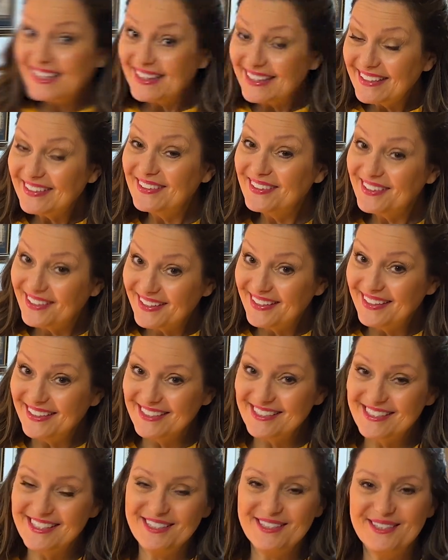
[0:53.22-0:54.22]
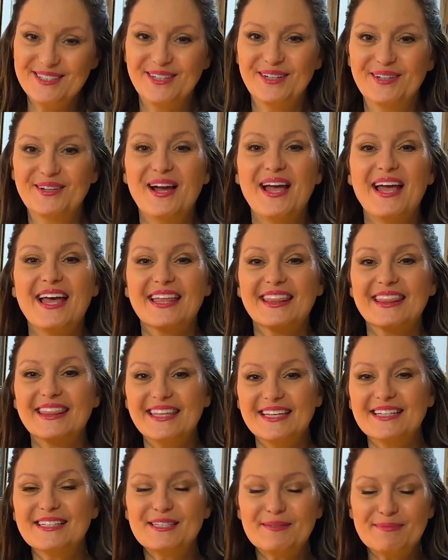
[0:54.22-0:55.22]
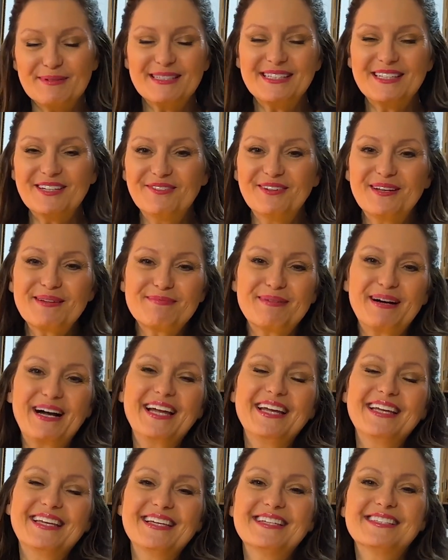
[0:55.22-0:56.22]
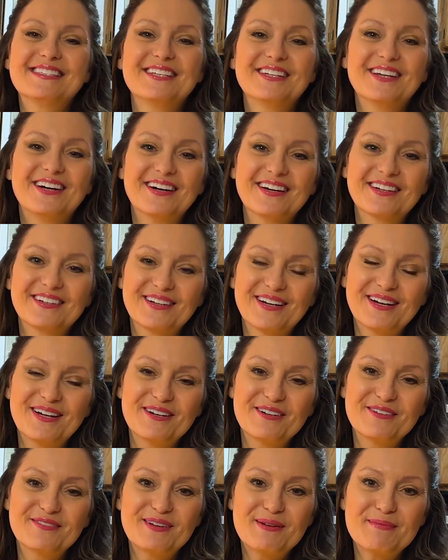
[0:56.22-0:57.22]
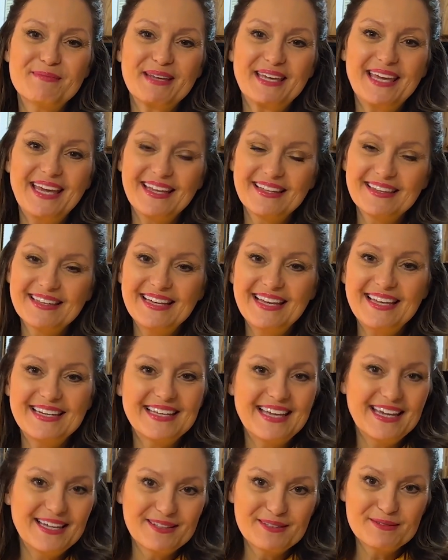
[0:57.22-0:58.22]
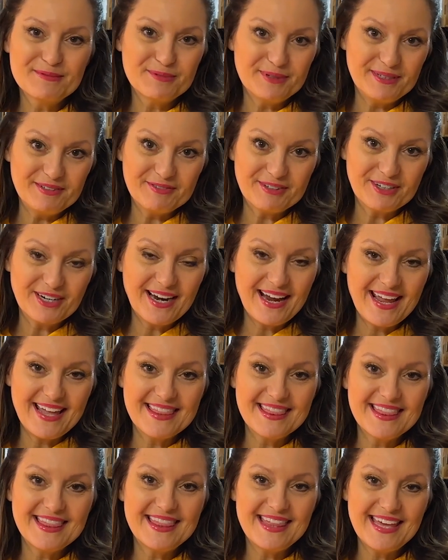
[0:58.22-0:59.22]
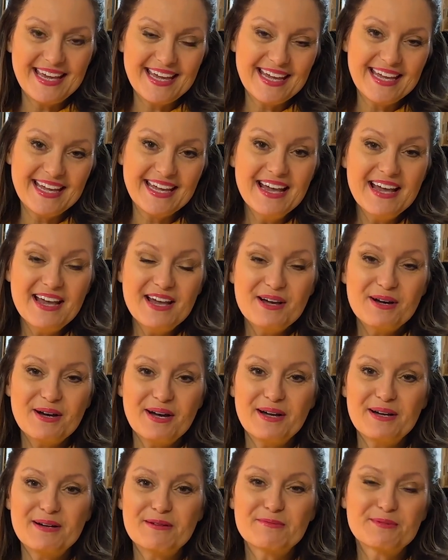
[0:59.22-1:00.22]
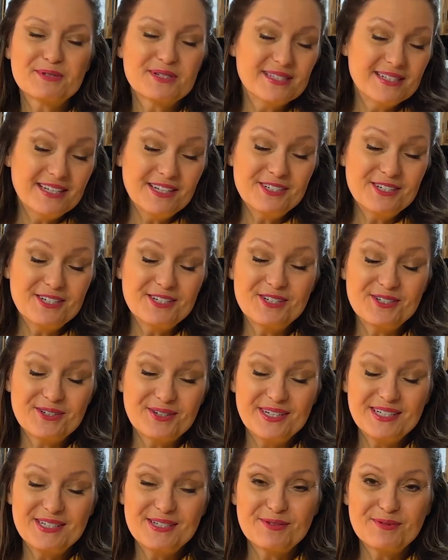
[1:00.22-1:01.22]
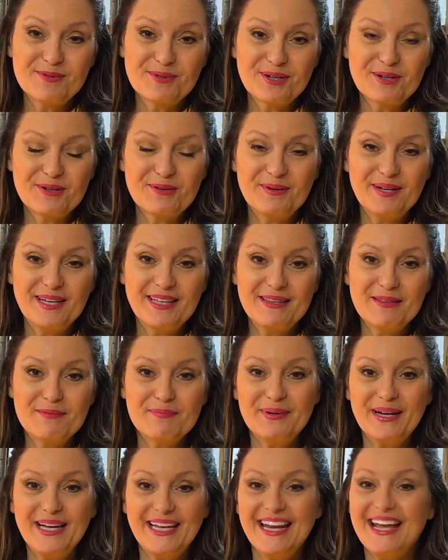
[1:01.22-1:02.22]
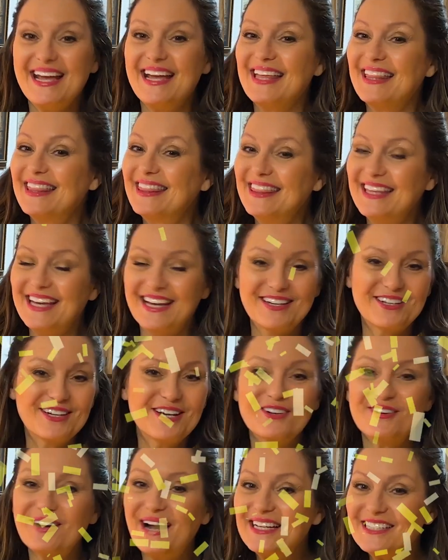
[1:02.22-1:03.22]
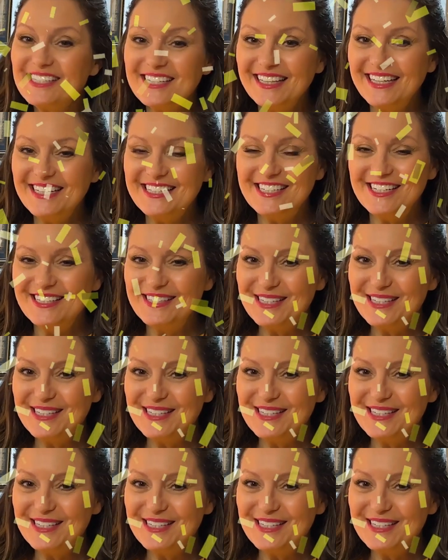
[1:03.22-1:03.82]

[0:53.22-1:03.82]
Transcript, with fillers: little girls. And so this specific bike is in honor of Michaelah and Kaleb Weaver, and they uh, were such a joy to work with. But uh, congratulations,